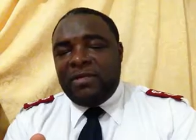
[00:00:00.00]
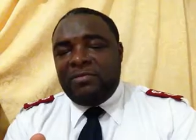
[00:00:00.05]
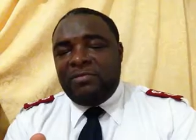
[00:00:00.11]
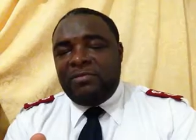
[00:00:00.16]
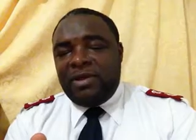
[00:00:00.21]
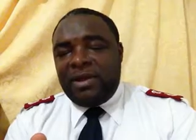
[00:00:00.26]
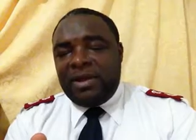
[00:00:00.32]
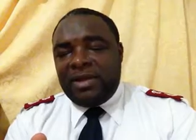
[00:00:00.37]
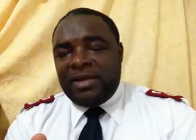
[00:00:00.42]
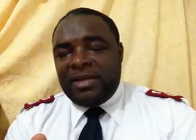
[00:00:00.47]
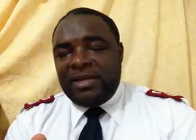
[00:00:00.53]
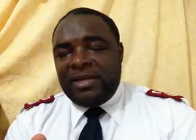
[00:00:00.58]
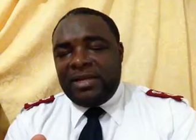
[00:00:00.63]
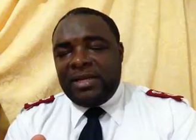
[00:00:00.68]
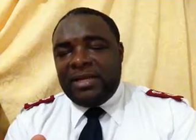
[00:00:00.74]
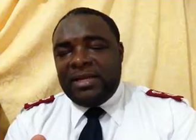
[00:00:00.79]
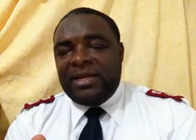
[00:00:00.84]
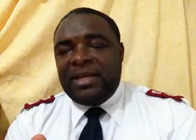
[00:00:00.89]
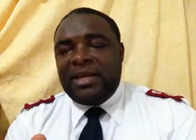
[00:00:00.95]
So
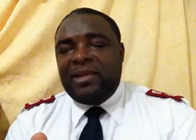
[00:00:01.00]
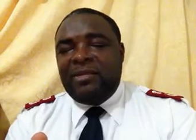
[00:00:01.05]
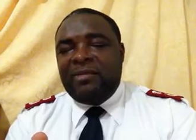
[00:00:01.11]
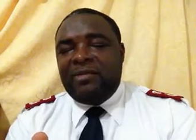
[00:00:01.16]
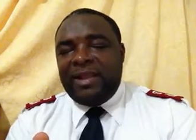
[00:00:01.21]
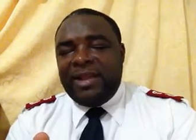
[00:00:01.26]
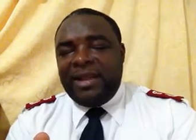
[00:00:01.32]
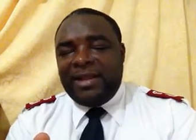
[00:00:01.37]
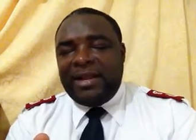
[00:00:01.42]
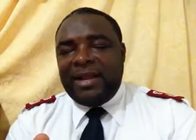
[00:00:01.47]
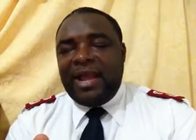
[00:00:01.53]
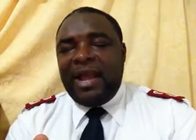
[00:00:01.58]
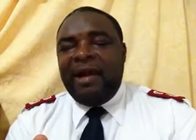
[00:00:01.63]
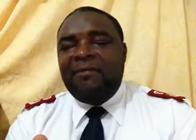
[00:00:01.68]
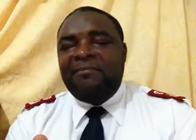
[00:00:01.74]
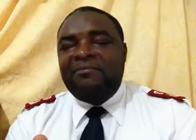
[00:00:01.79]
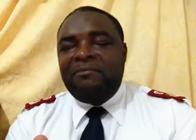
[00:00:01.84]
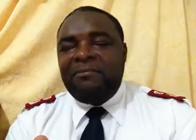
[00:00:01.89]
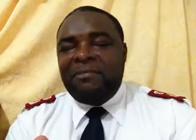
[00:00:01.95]
here's the whole thing.
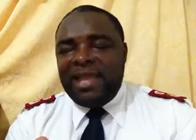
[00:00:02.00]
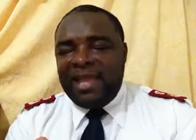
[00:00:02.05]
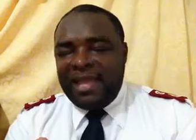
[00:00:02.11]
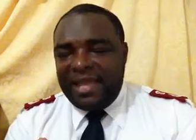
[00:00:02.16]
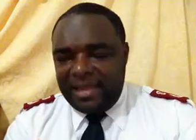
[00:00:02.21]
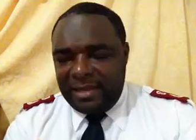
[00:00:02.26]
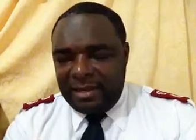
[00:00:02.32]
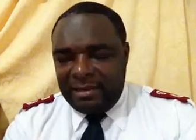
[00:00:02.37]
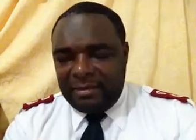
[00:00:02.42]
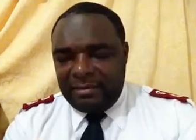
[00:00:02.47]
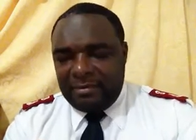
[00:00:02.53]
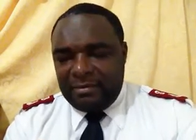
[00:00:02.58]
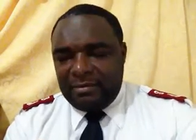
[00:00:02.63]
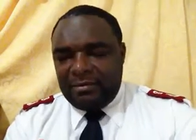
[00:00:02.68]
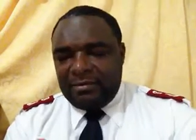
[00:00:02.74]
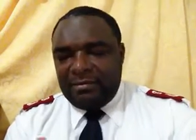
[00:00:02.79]
Um,